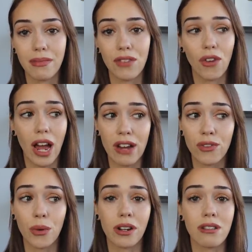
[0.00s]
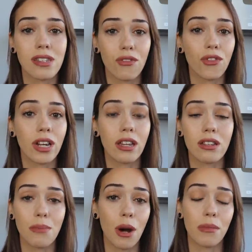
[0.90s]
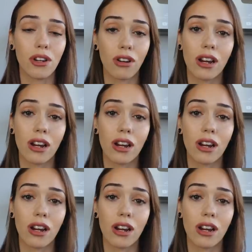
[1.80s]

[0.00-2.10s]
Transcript: and for everyone else suffering in the Department of